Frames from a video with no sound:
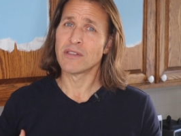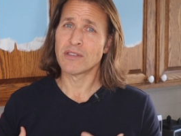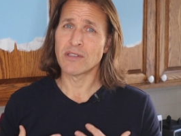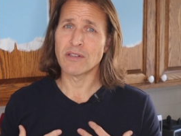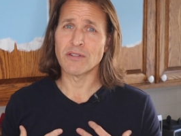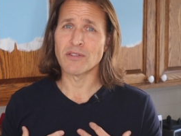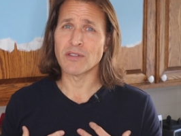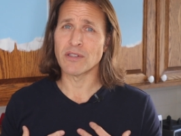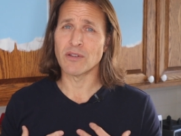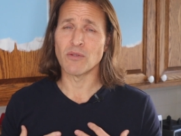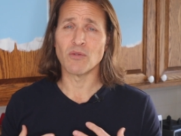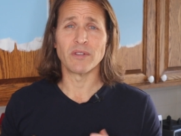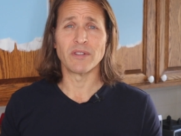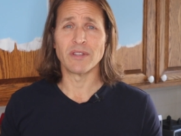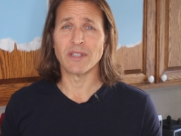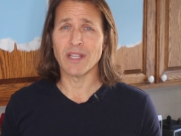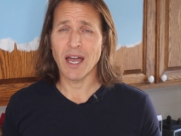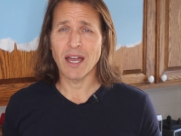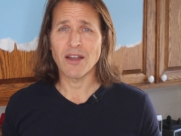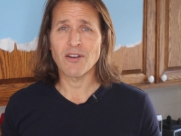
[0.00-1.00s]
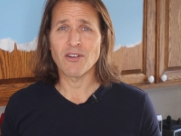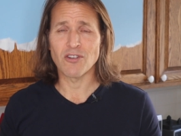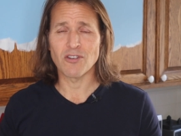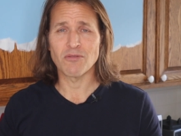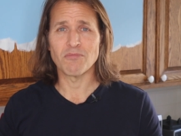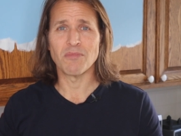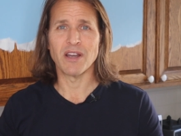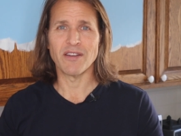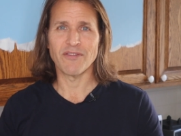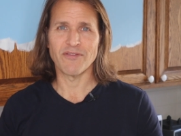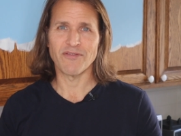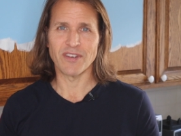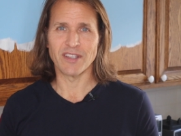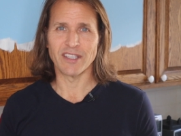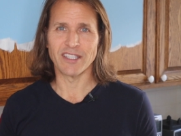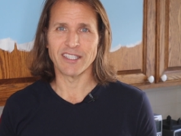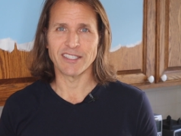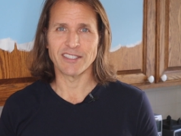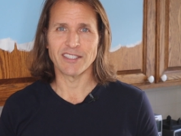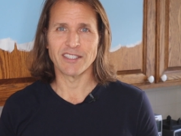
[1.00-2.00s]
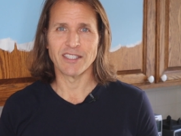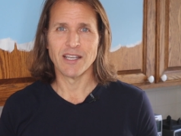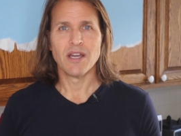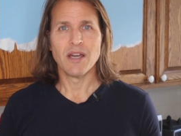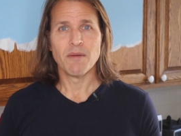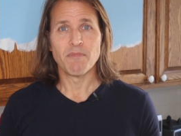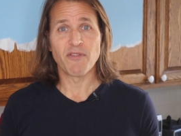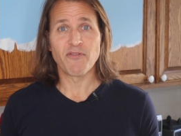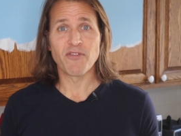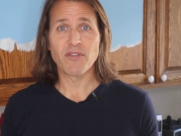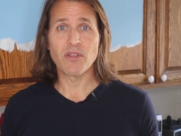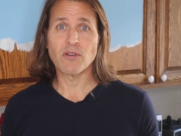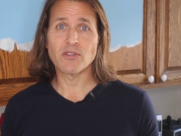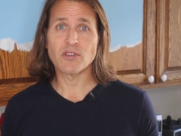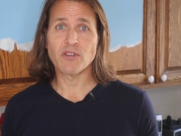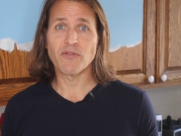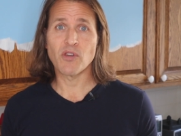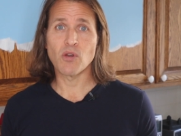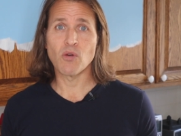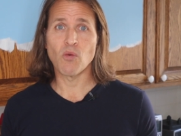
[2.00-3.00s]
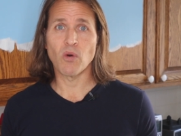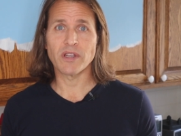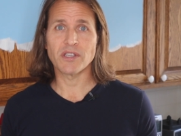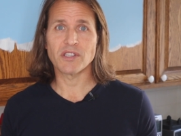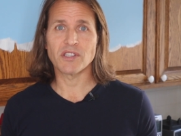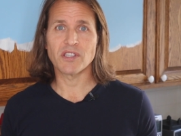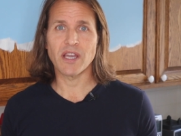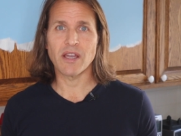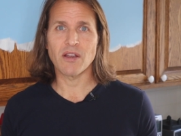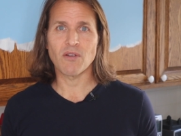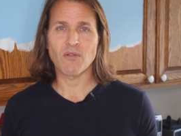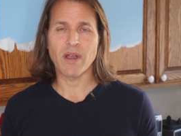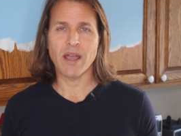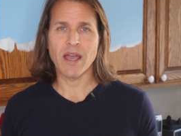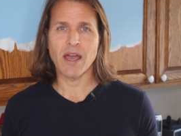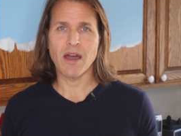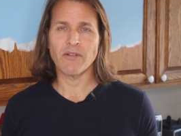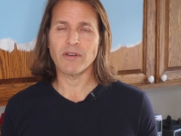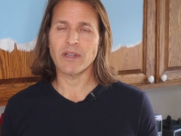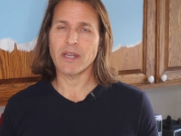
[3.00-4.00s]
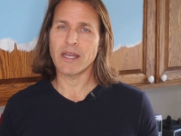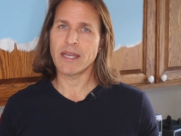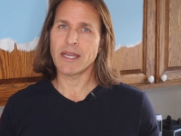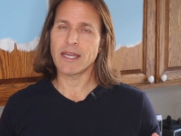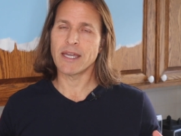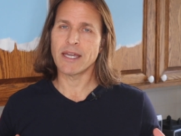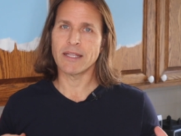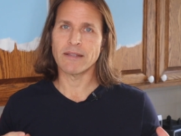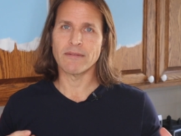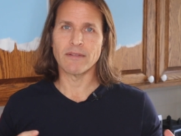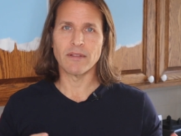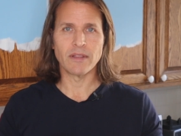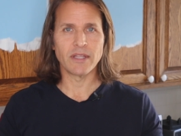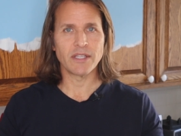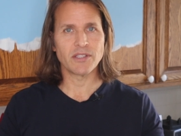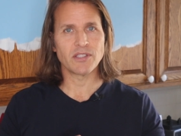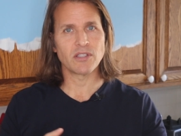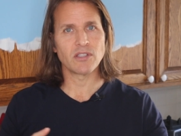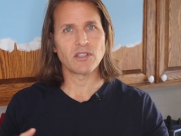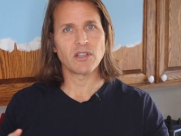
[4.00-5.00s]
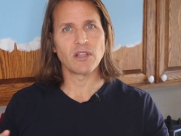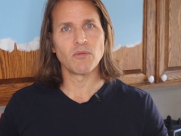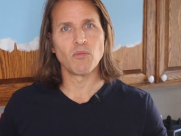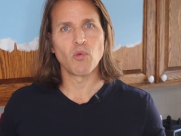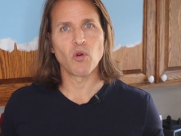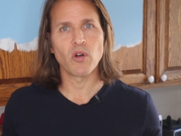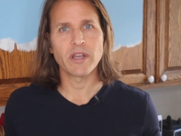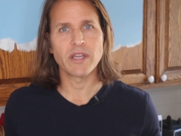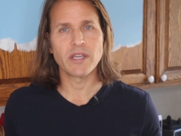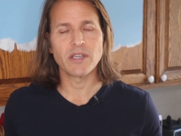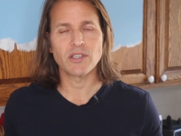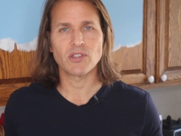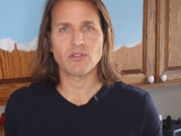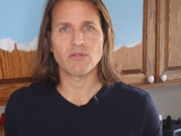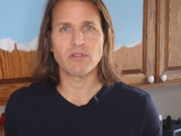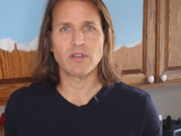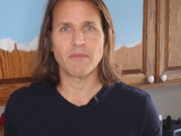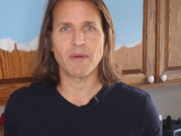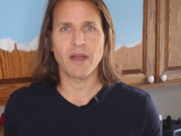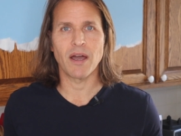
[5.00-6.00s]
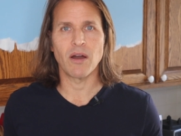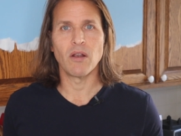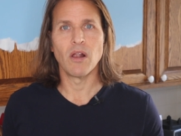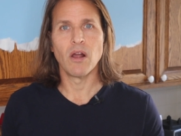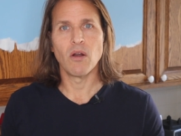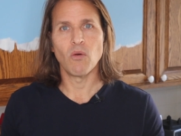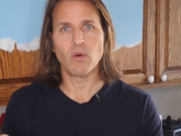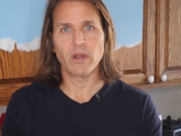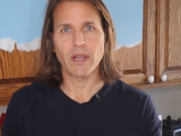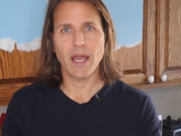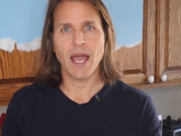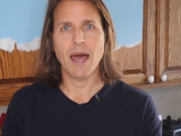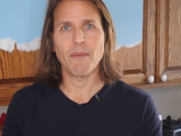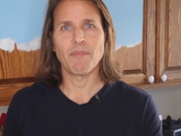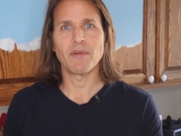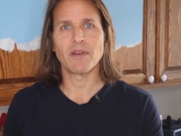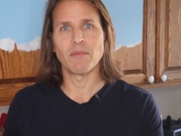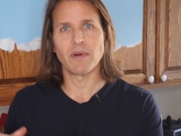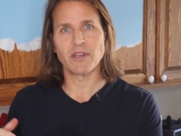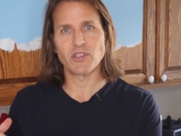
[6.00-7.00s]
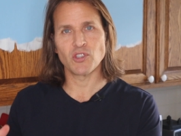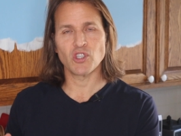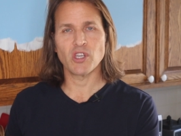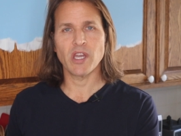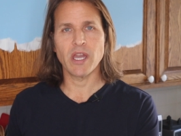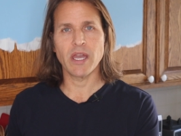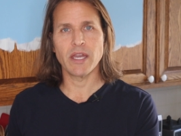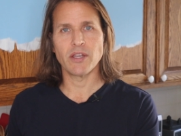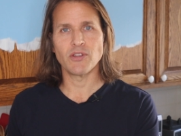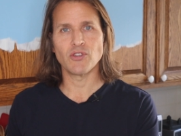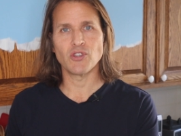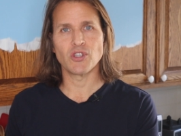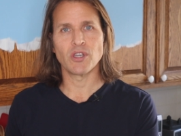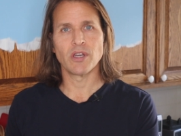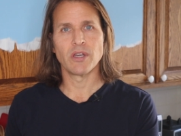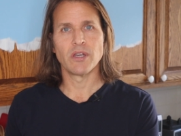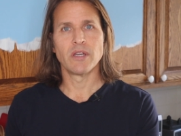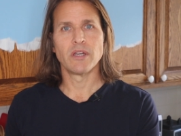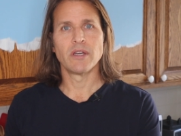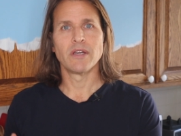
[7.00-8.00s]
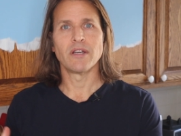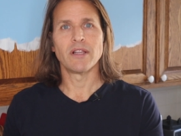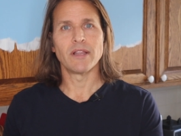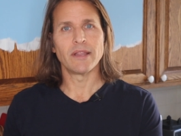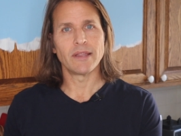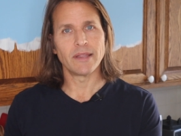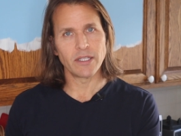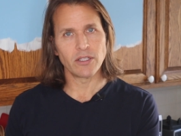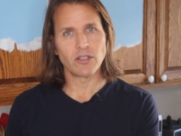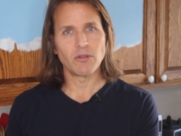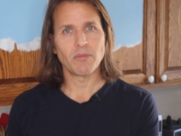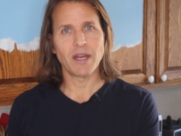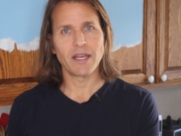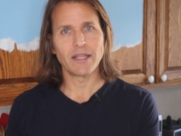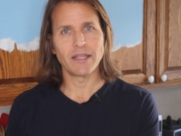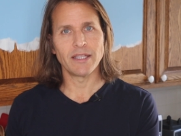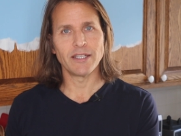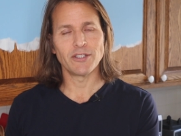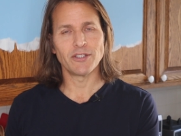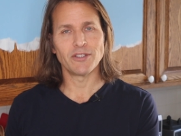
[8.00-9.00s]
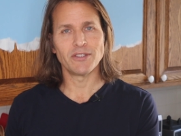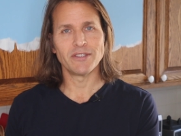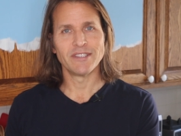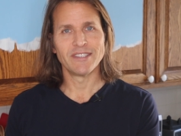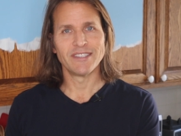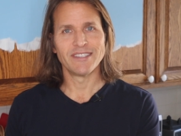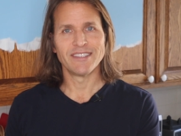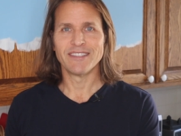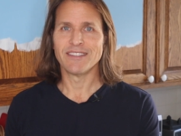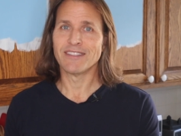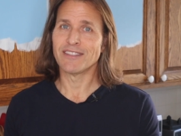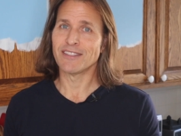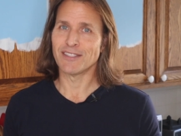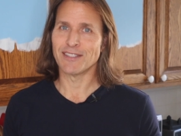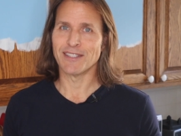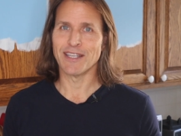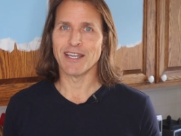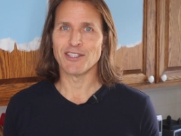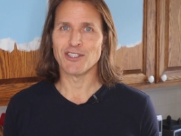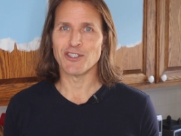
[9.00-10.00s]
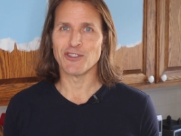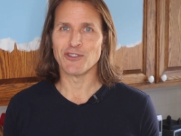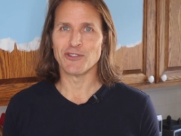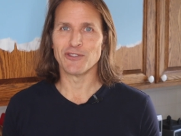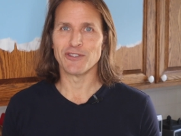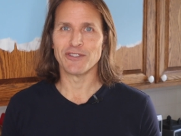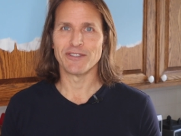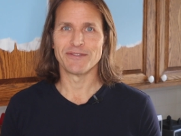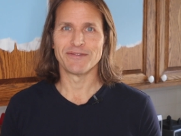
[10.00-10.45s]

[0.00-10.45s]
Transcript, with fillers: Seriously, it will not hurt my feelings. But for those of you who want to stay around and listen to a little more history about what happened in my change, little by little, stay tuned.